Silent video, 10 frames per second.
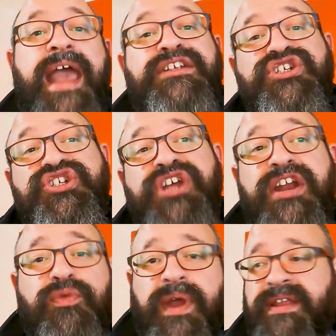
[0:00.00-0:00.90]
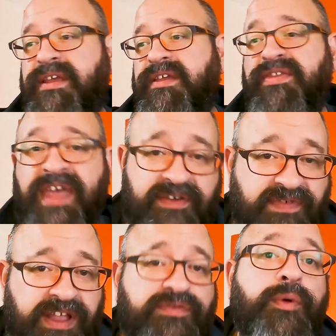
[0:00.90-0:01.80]
and generate
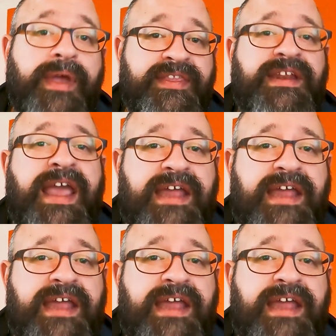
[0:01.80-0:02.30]
that file form and then